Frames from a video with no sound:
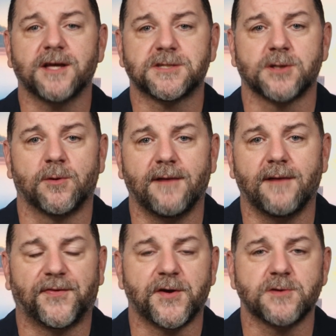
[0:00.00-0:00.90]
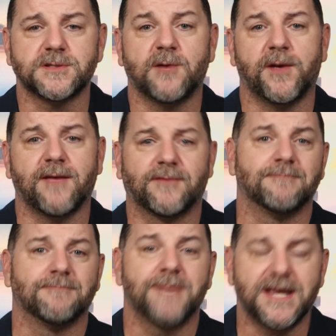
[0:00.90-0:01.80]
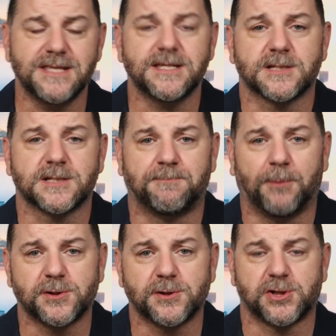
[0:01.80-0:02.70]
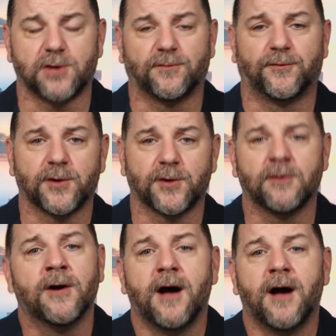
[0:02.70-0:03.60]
Also, on Thursday, we have an amazing sports show for you.